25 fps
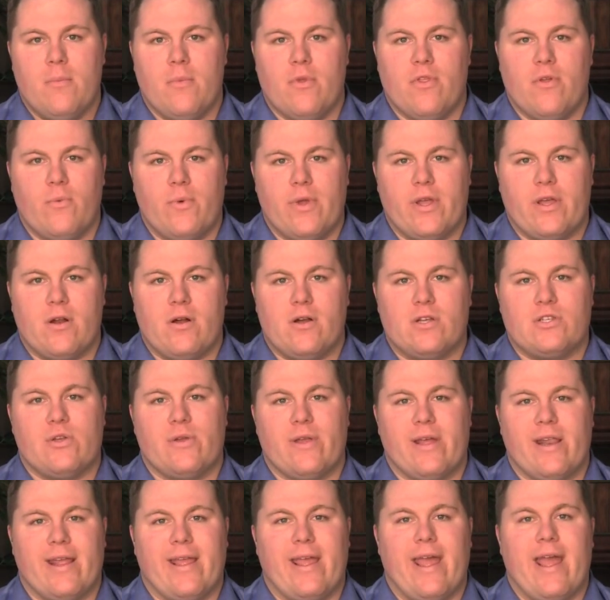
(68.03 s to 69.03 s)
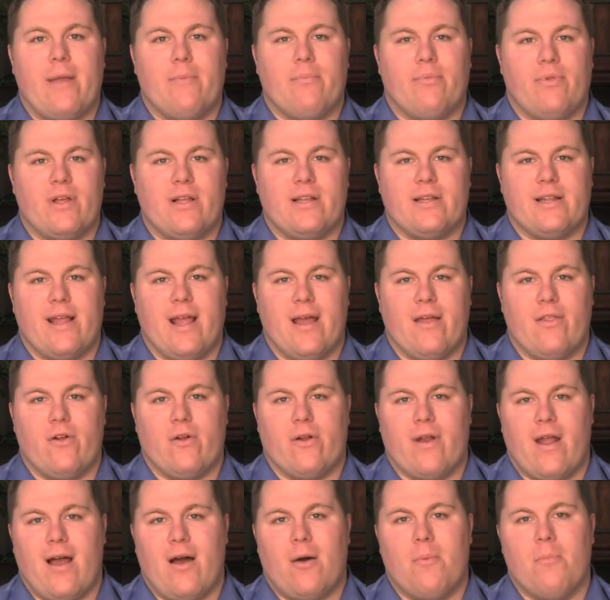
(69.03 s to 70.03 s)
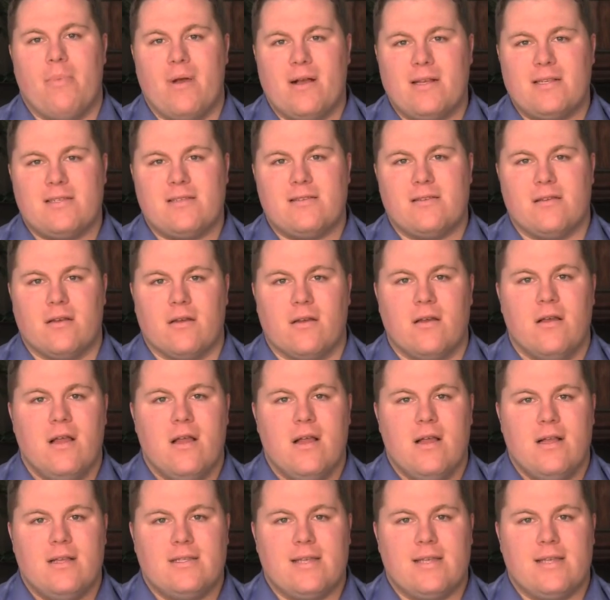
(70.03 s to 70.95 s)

But then we can also get a game plan together on how best to,